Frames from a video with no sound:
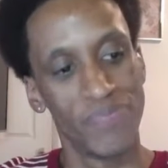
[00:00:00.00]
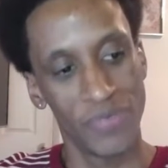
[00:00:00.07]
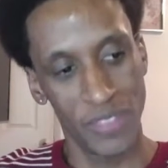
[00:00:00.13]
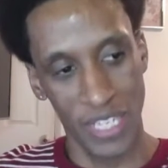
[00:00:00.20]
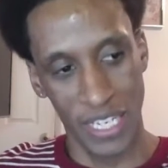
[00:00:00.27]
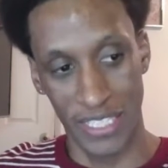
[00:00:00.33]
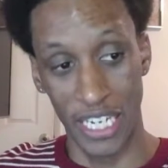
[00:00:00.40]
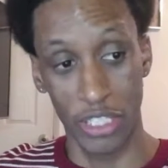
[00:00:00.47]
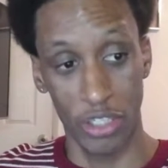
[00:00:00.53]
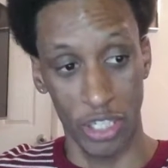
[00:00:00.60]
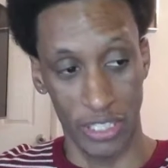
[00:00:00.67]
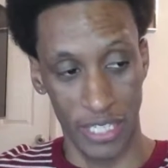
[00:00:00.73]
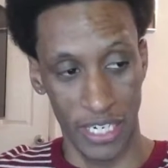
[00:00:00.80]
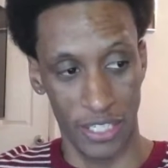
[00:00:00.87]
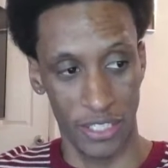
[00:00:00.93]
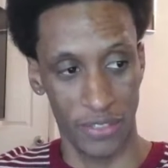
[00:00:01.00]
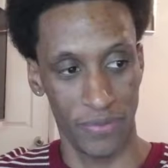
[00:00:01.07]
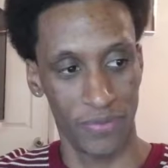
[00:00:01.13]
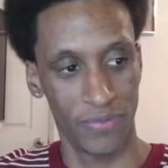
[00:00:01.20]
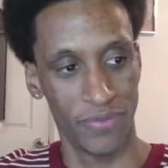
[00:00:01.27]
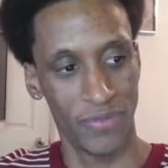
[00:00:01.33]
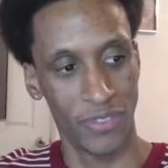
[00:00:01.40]
etc., etc.
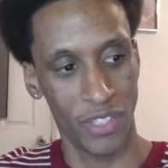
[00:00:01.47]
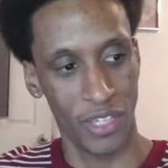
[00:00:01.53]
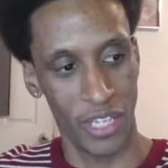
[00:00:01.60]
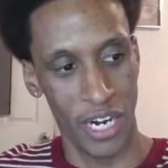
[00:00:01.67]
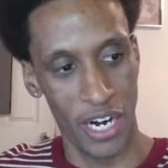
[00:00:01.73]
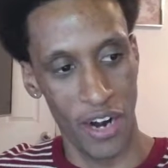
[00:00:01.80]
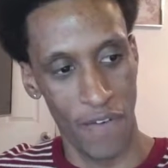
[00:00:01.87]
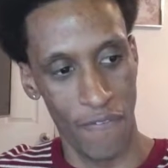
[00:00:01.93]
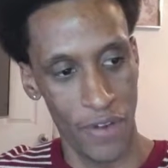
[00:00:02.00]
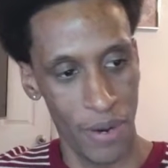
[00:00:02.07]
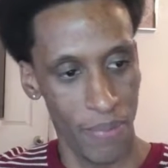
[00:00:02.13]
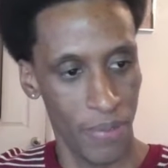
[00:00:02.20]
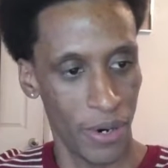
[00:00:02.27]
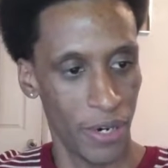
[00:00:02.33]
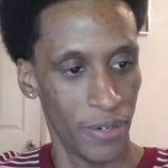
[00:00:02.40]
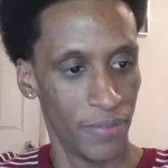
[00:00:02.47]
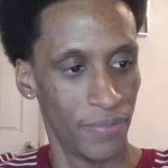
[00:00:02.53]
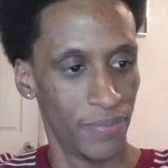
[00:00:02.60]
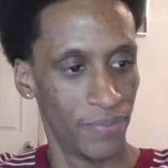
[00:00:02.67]
So then in November,